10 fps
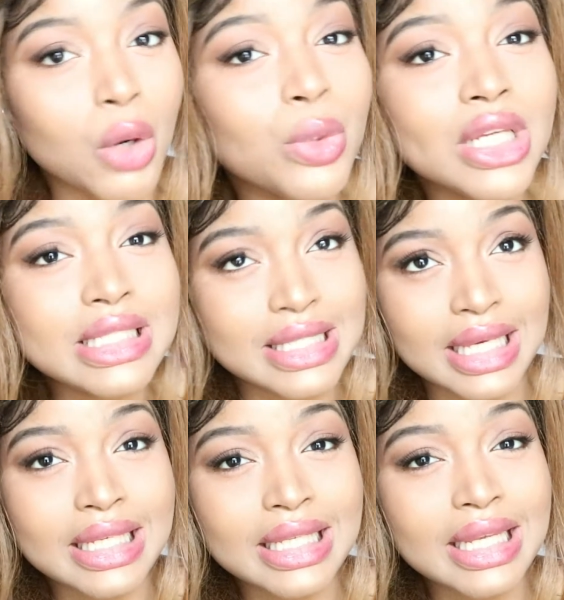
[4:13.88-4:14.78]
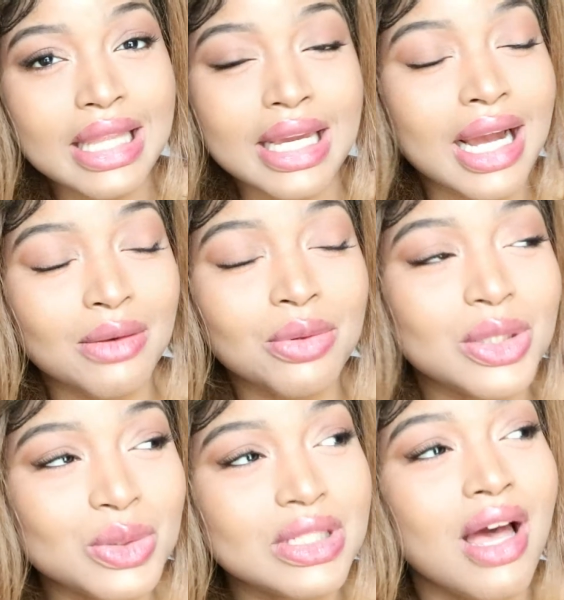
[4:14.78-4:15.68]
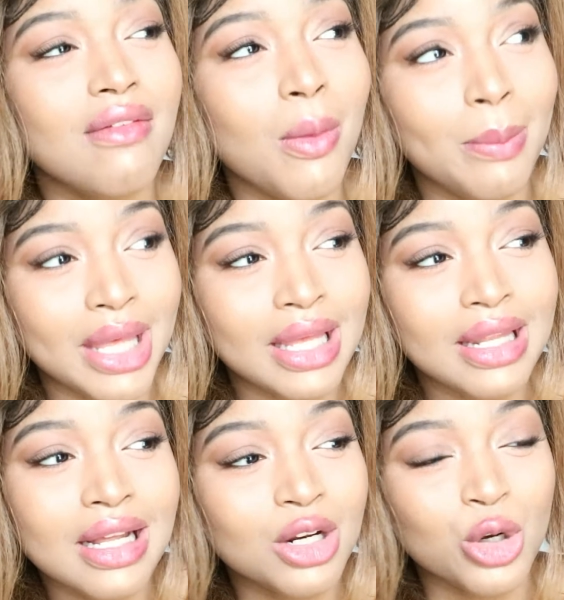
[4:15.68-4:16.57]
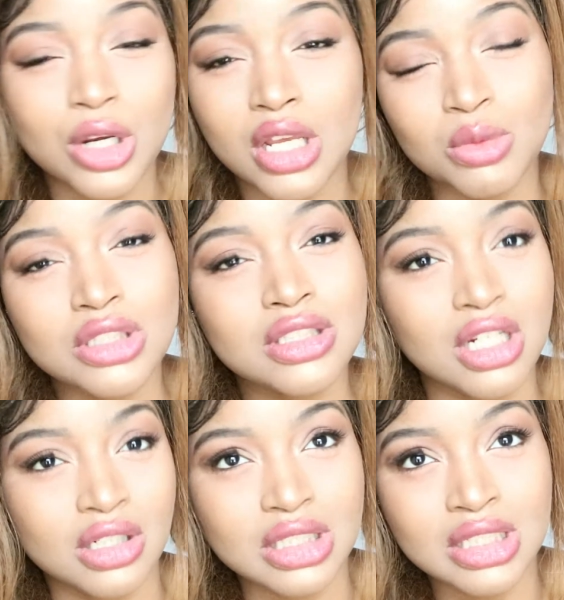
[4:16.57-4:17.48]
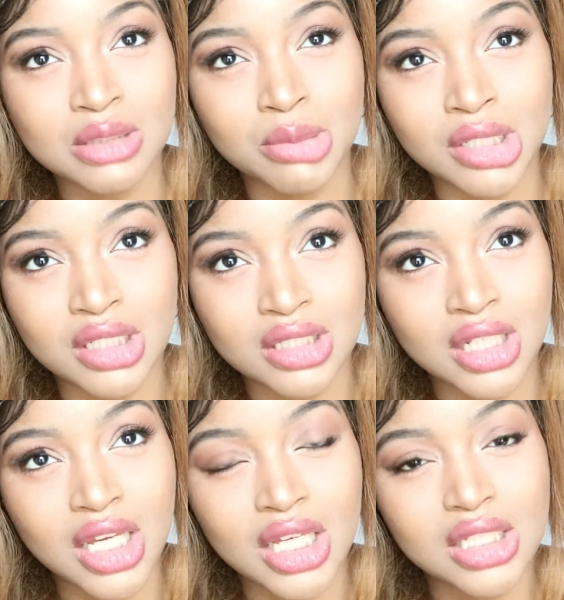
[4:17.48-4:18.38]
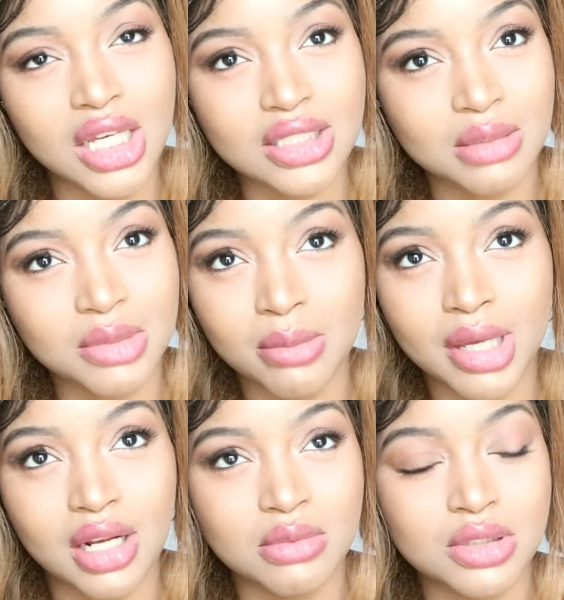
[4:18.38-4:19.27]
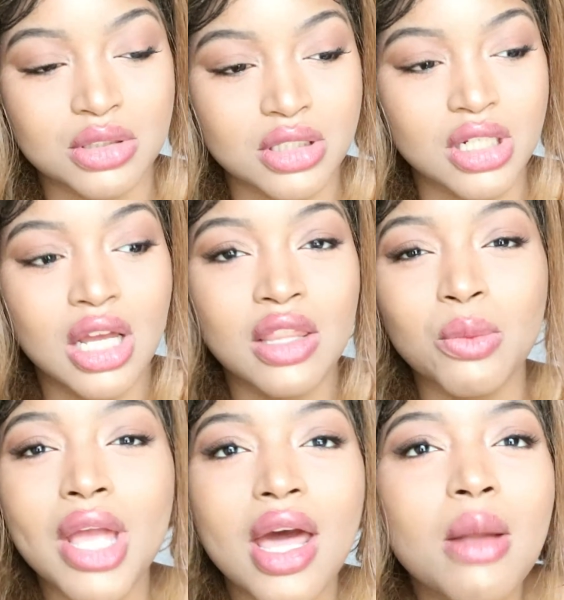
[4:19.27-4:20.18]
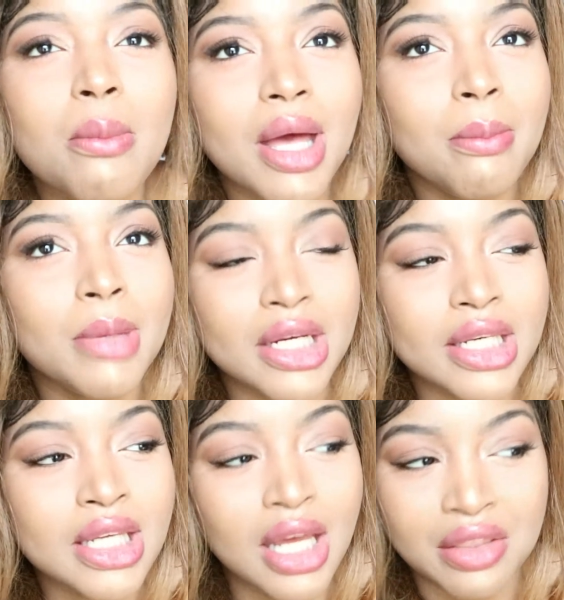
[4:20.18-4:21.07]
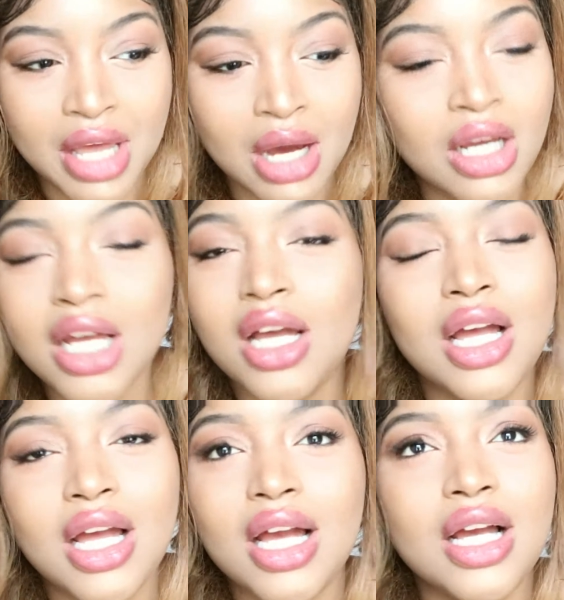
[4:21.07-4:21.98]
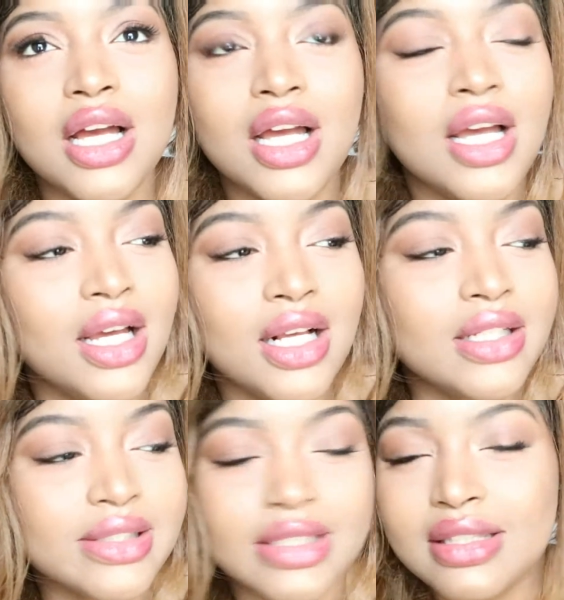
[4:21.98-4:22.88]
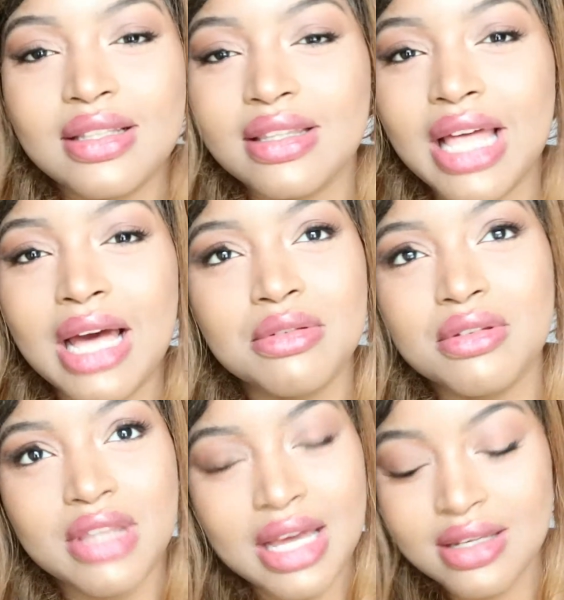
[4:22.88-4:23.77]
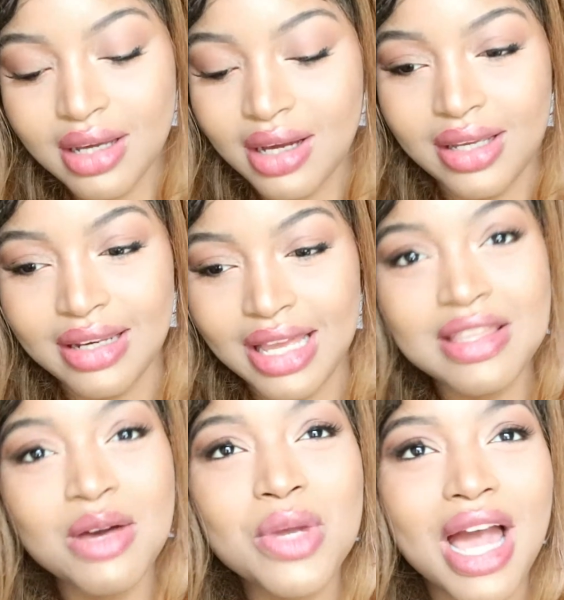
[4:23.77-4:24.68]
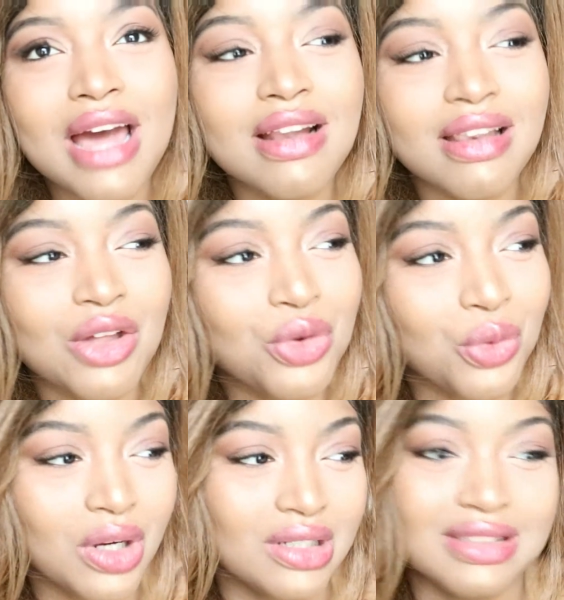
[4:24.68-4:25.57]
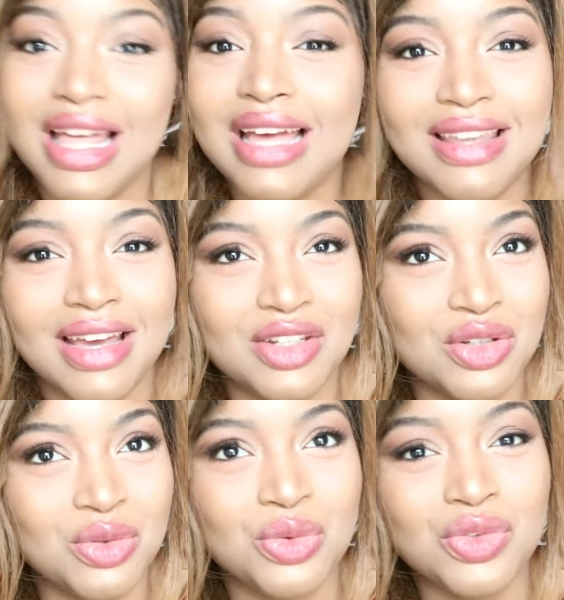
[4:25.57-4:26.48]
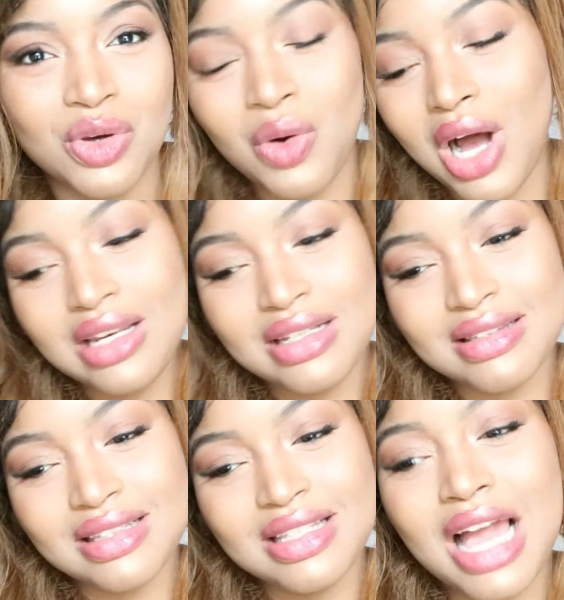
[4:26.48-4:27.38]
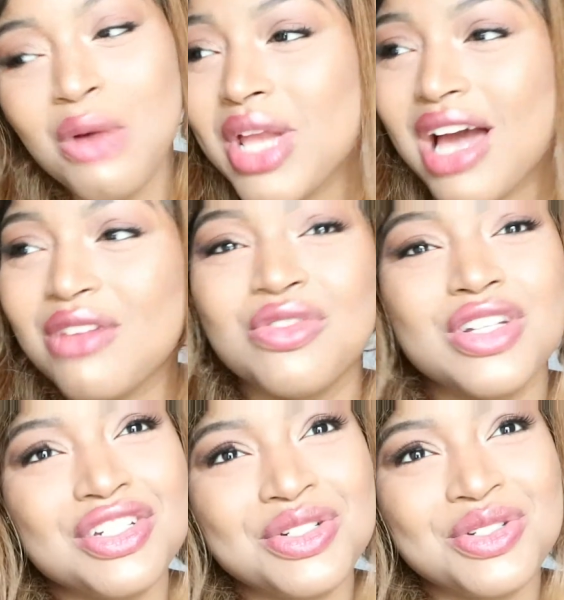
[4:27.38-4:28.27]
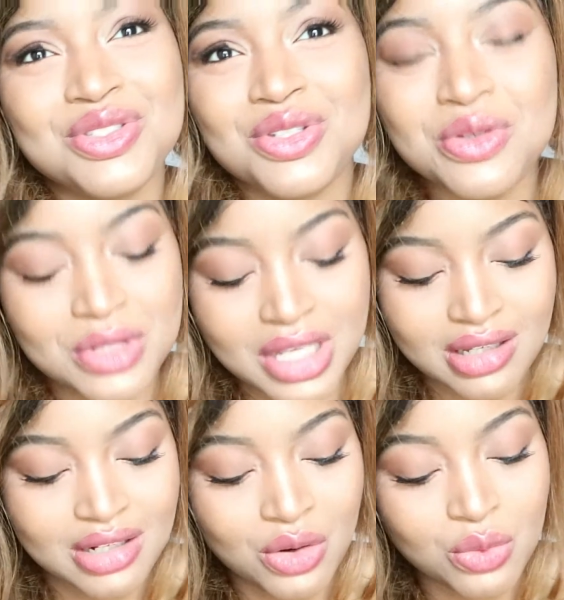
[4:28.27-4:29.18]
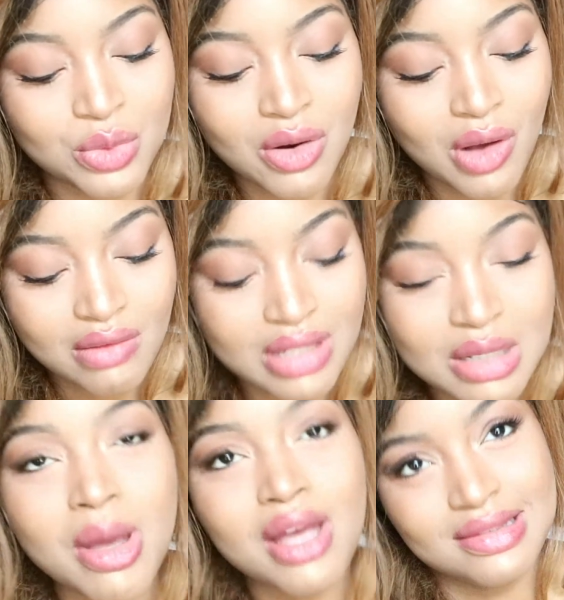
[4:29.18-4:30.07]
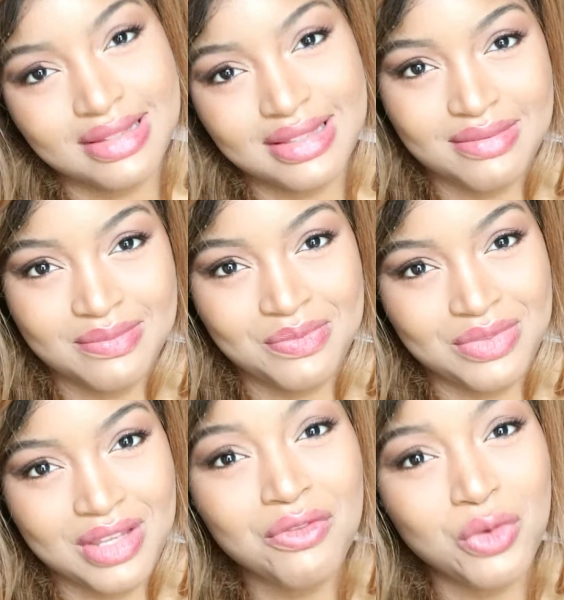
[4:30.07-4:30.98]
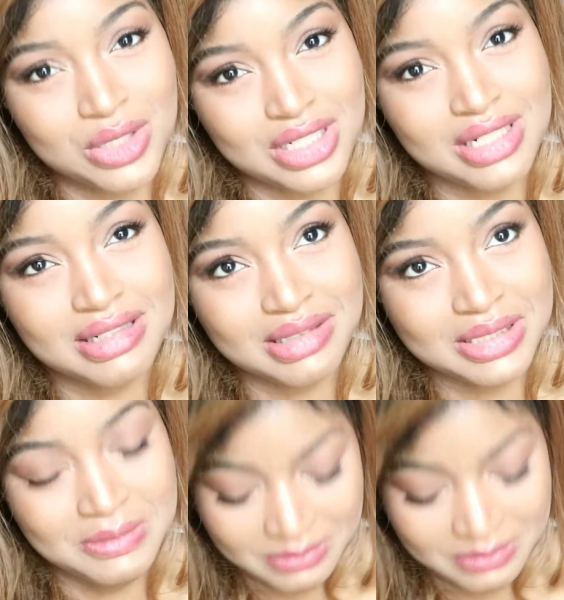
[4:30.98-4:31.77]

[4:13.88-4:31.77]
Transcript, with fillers: we did like we used to have a pet and her name was chelsea but yeah something happened to her and then we had a pet bunny and that and that that died and then we had another one that died too so honestly and we had fishes so yeah no we don't have any pets unfortunately.